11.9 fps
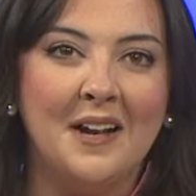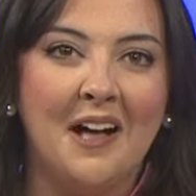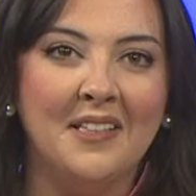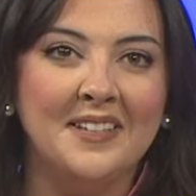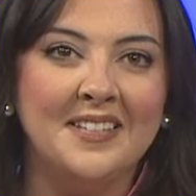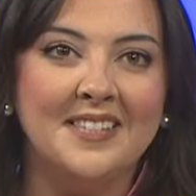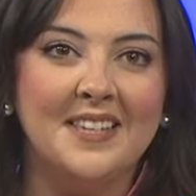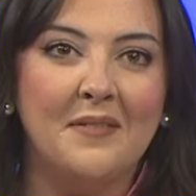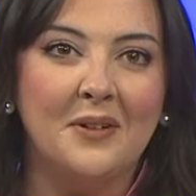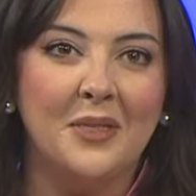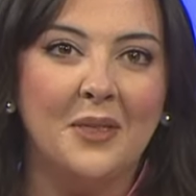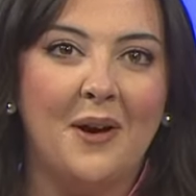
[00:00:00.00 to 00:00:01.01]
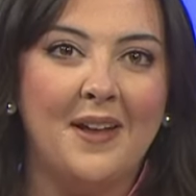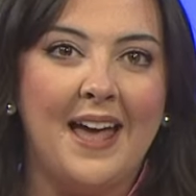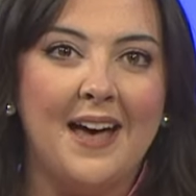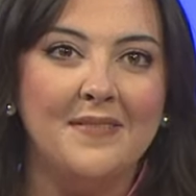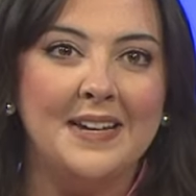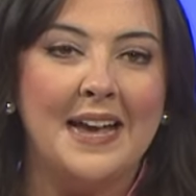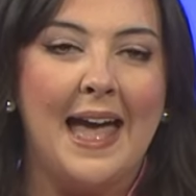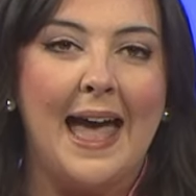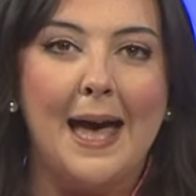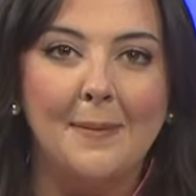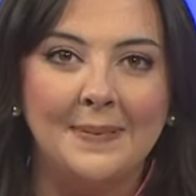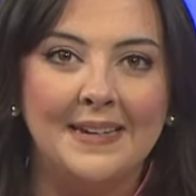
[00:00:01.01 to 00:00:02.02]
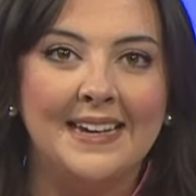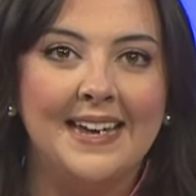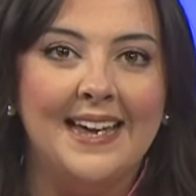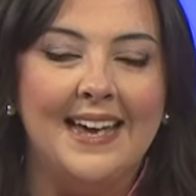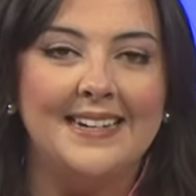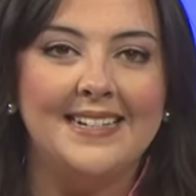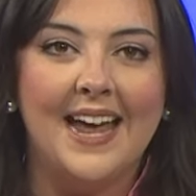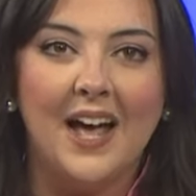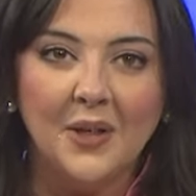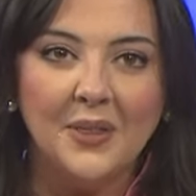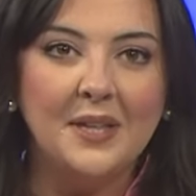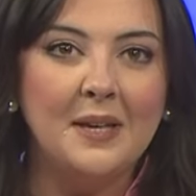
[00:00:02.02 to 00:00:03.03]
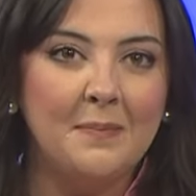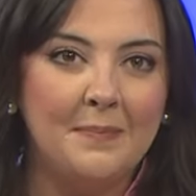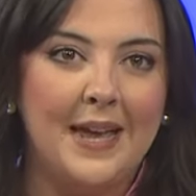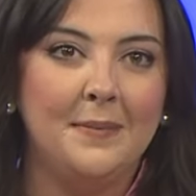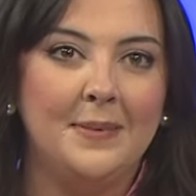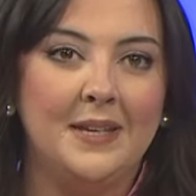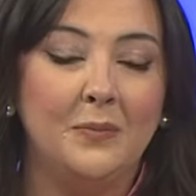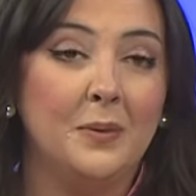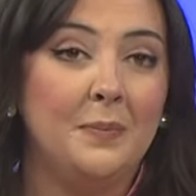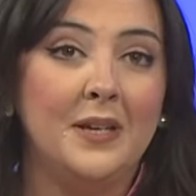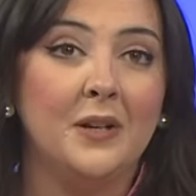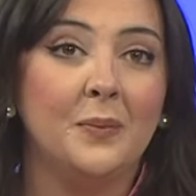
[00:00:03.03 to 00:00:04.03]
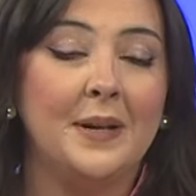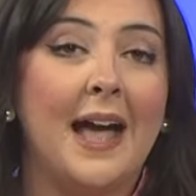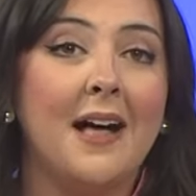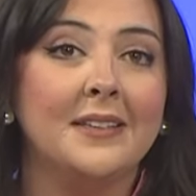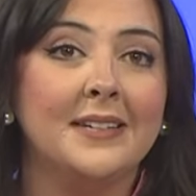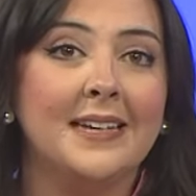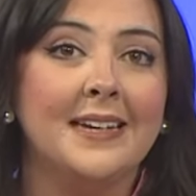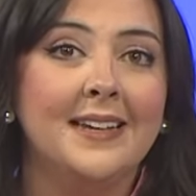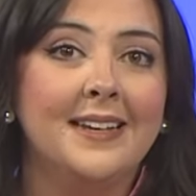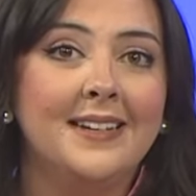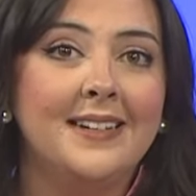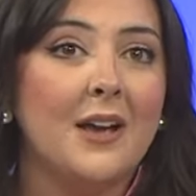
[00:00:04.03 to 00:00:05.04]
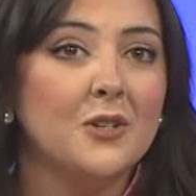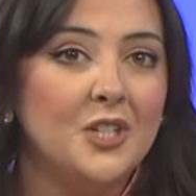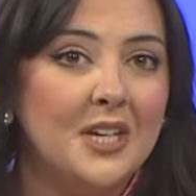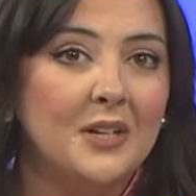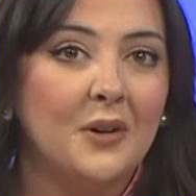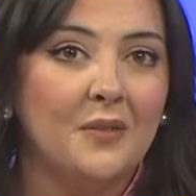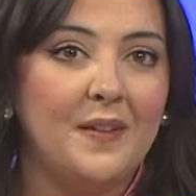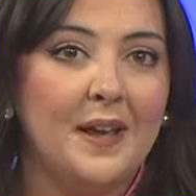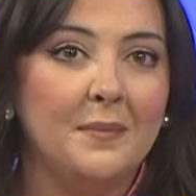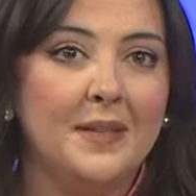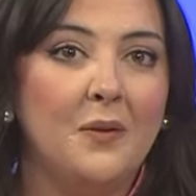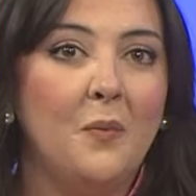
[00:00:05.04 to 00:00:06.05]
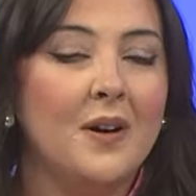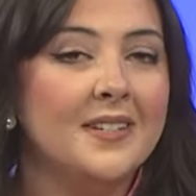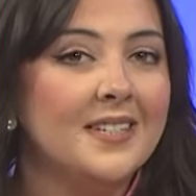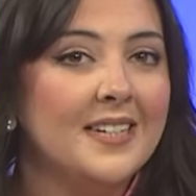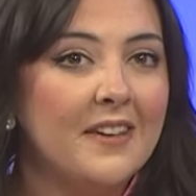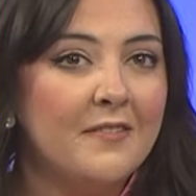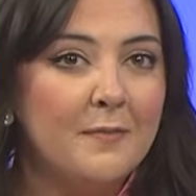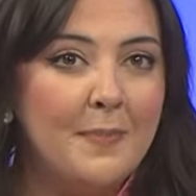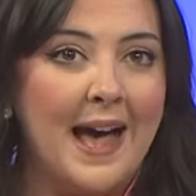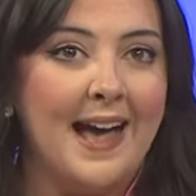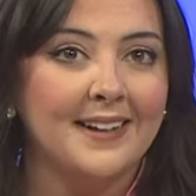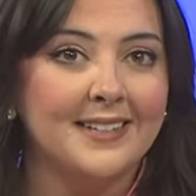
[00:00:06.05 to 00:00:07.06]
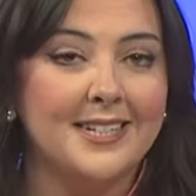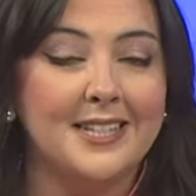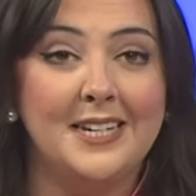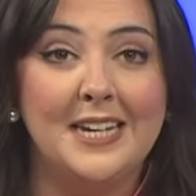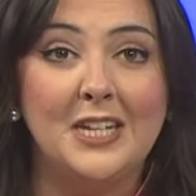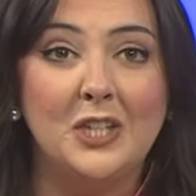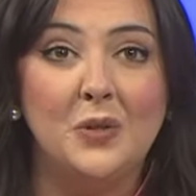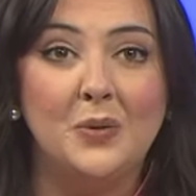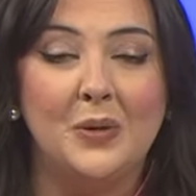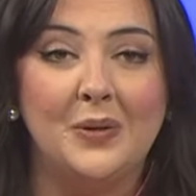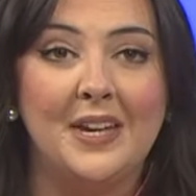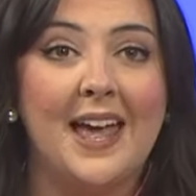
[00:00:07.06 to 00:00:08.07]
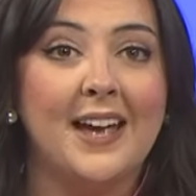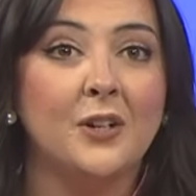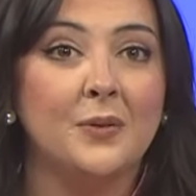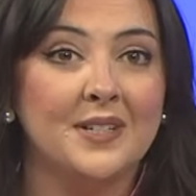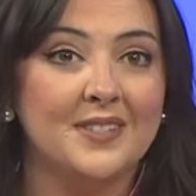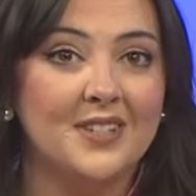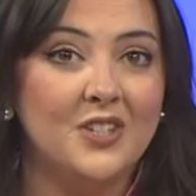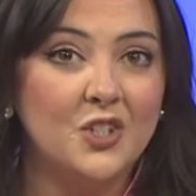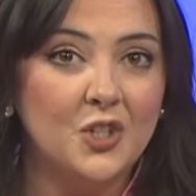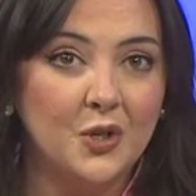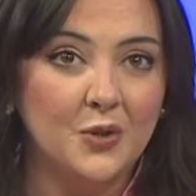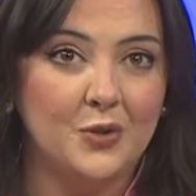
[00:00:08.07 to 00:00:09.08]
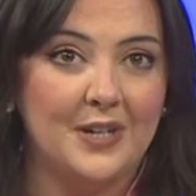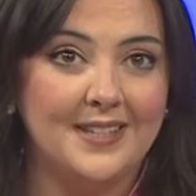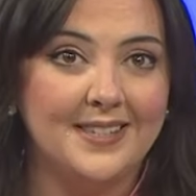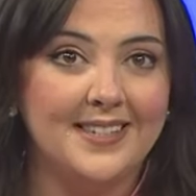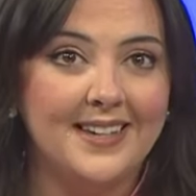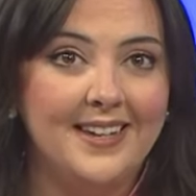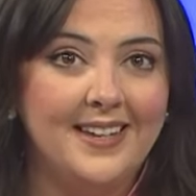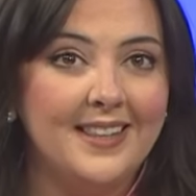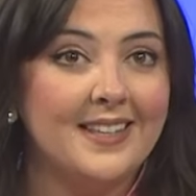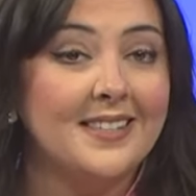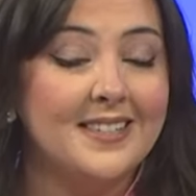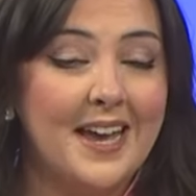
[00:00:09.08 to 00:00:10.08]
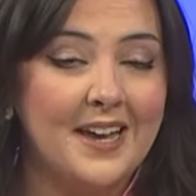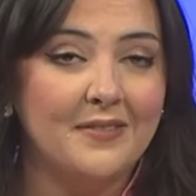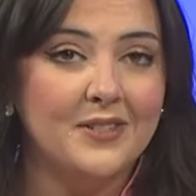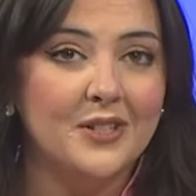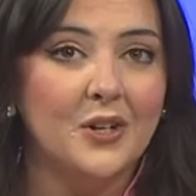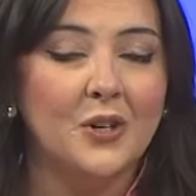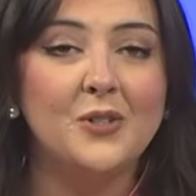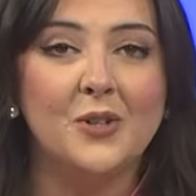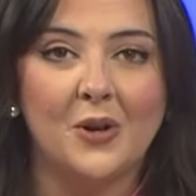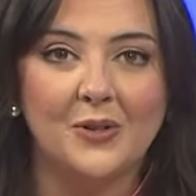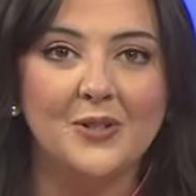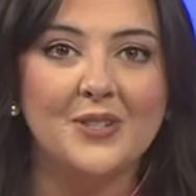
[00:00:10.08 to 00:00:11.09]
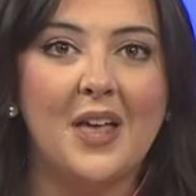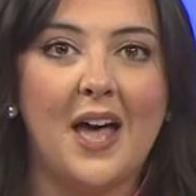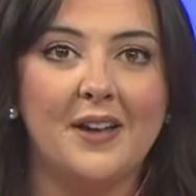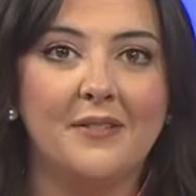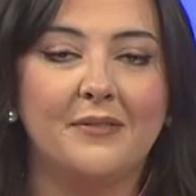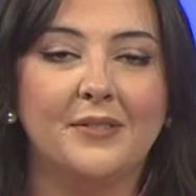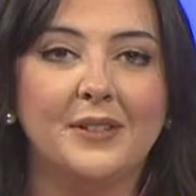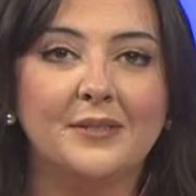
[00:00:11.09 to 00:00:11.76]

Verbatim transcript: Collins never thought having a happy and healthy baby would be a real reality. Now she and her family want to give back to the NICU unit at Christus Children's that saved her daughter's life.